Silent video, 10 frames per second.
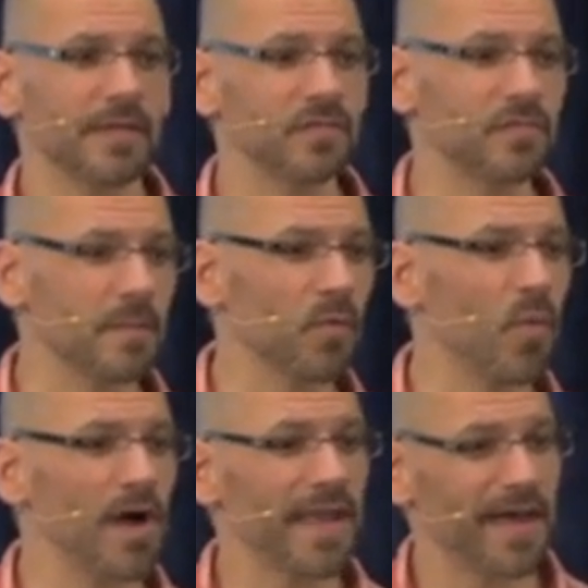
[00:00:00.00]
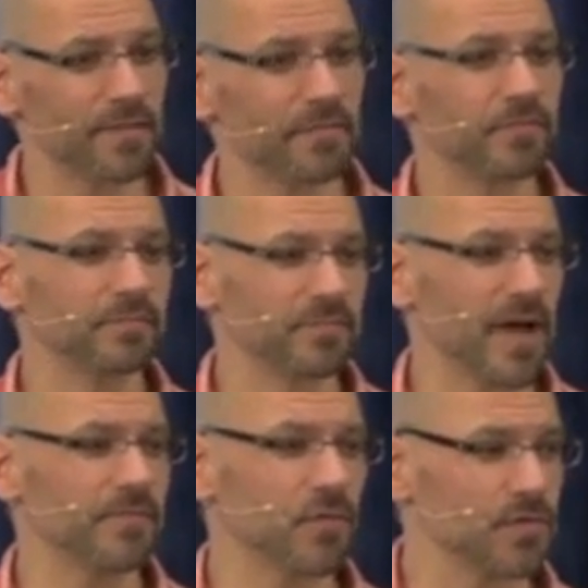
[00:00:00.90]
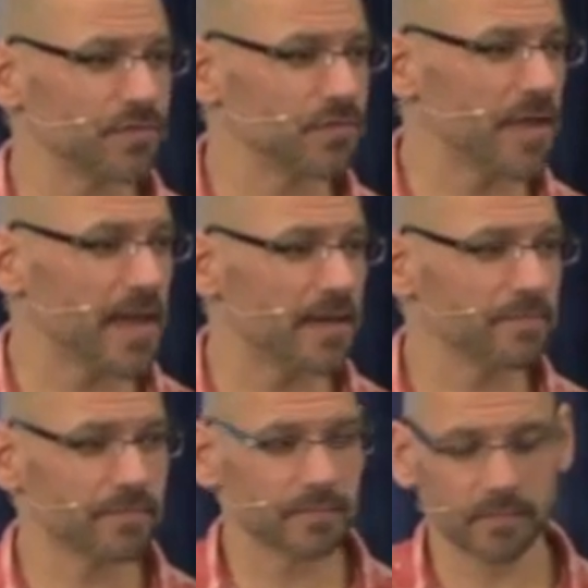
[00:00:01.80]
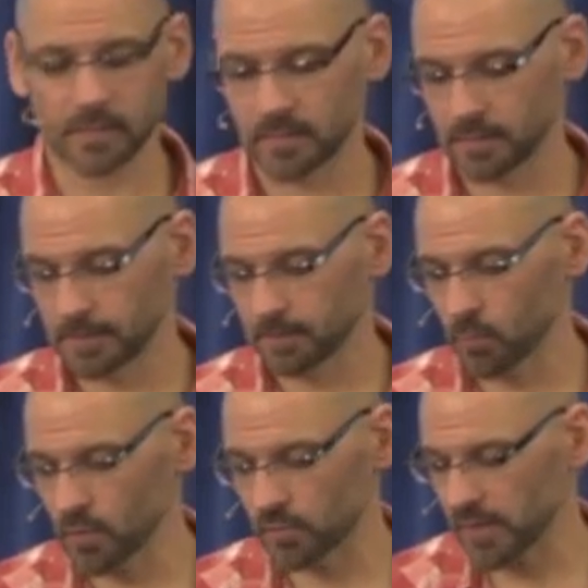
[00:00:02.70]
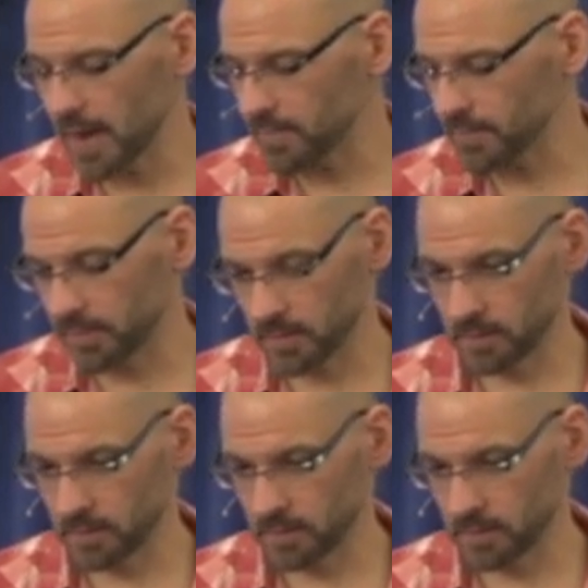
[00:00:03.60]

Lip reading: number 1 out of 5 choices I have. Works for everything.